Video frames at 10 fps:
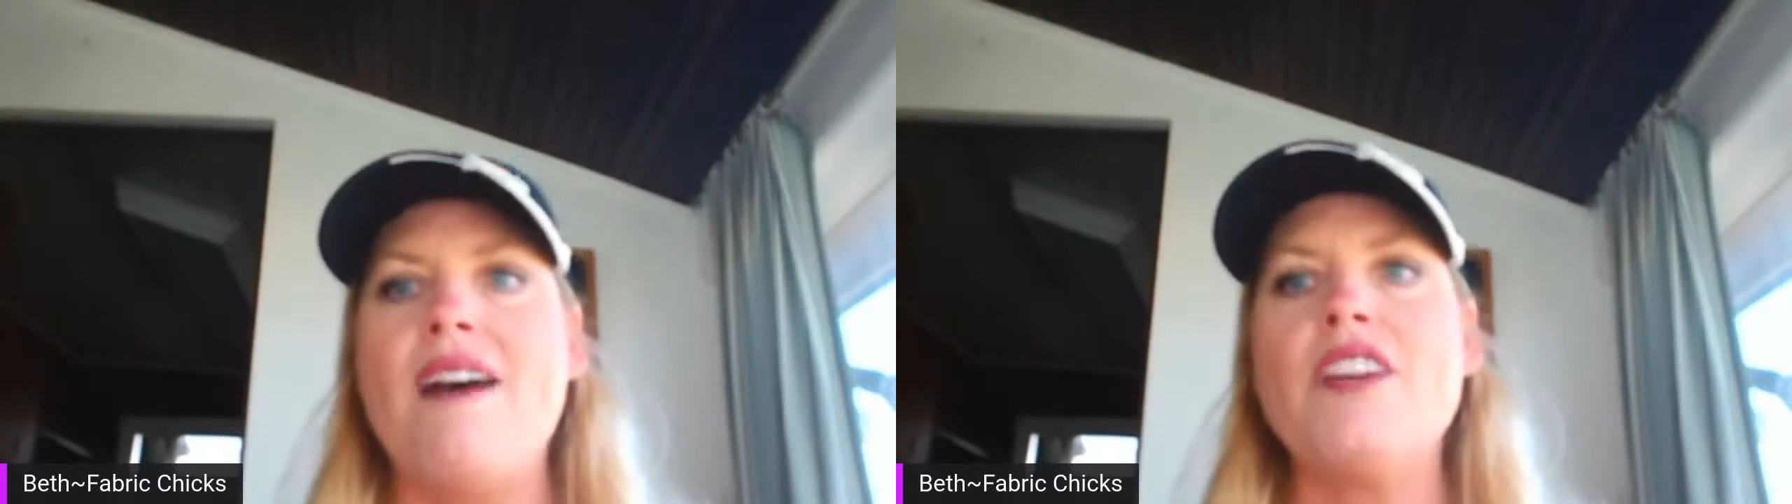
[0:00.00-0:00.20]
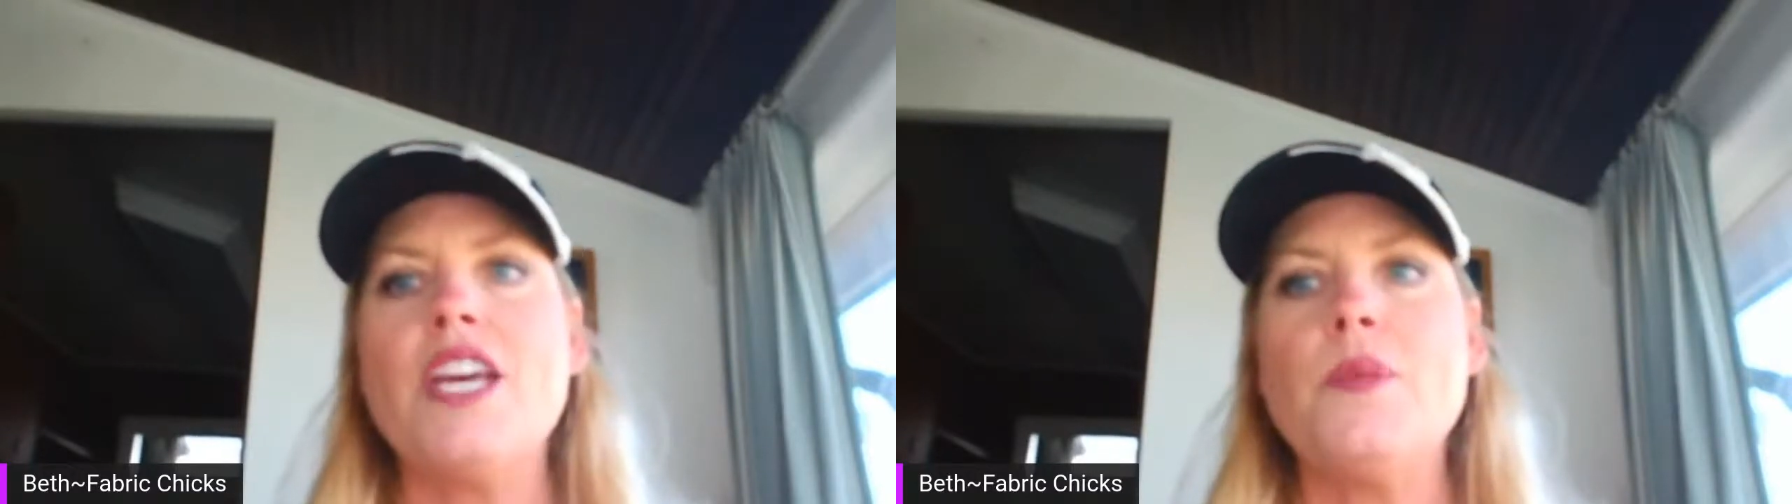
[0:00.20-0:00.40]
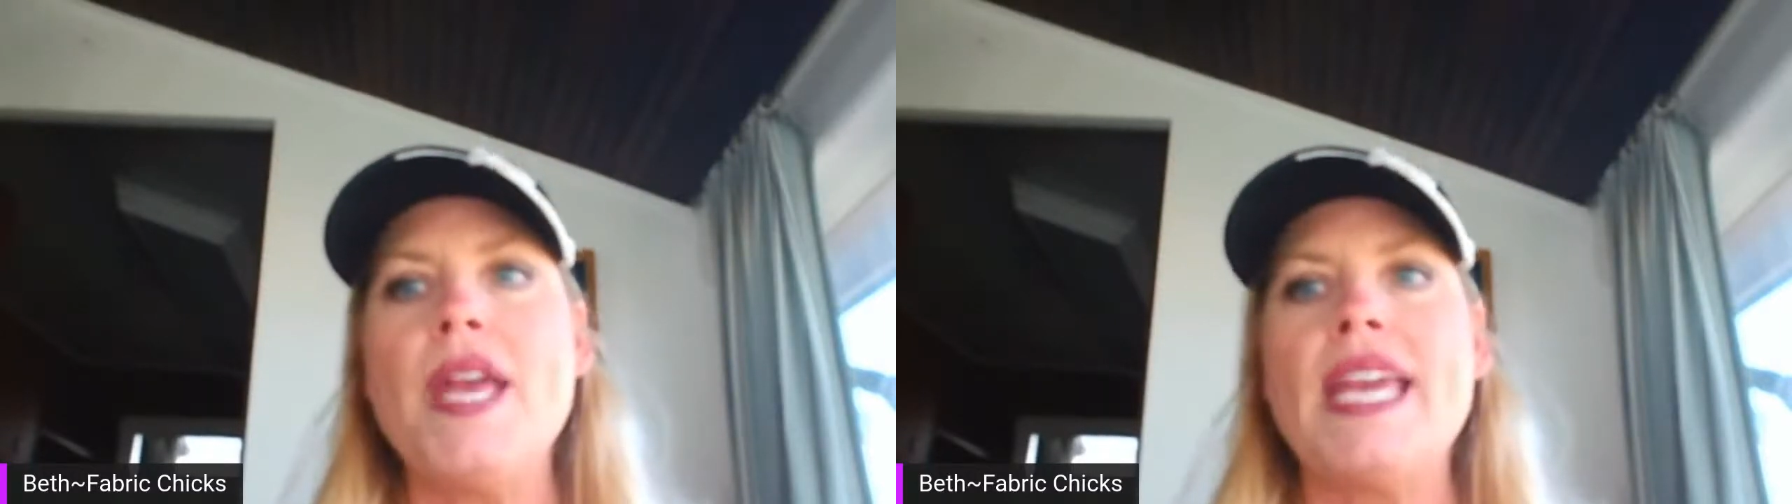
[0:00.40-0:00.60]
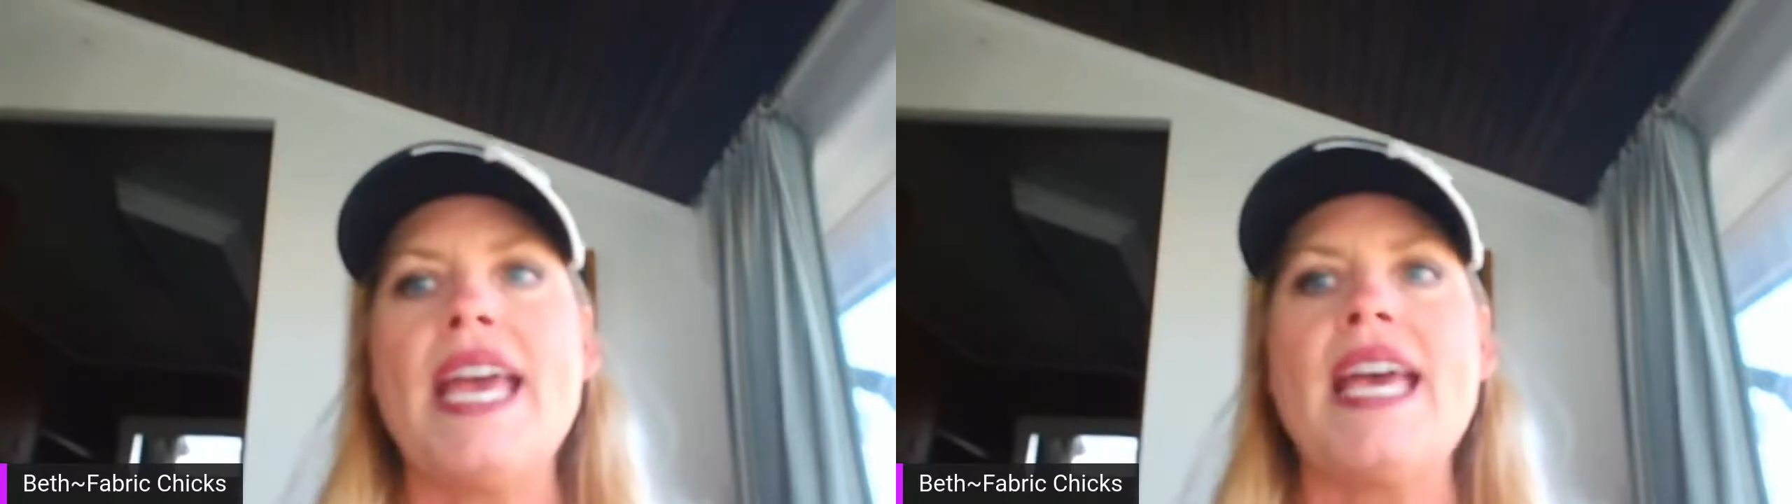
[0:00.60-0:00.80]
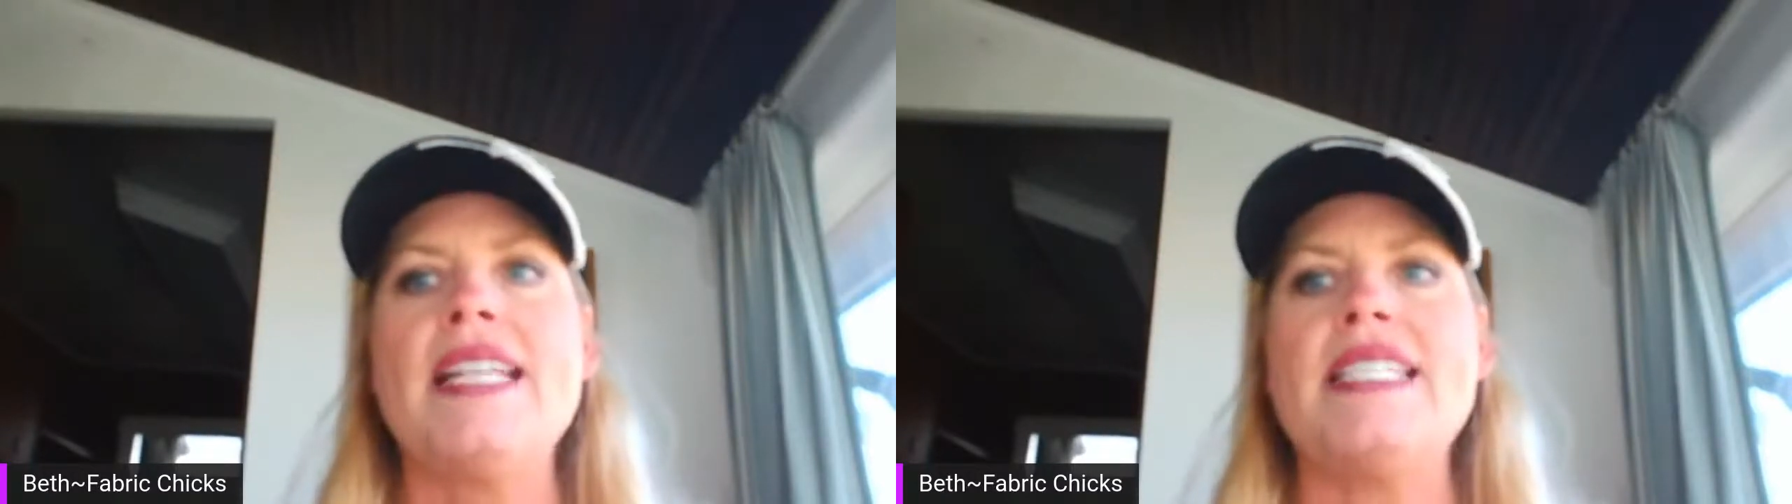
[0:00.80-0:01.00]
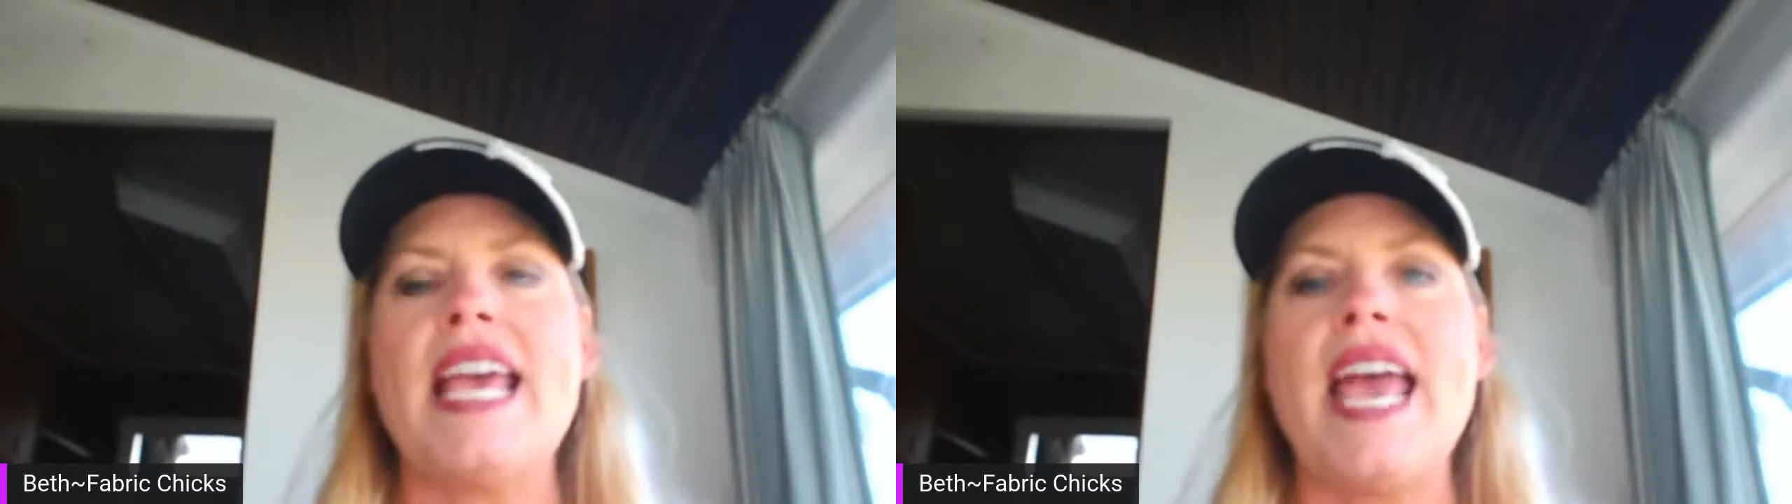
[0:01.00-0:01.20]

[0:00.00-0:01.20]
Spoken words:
Have a good weekend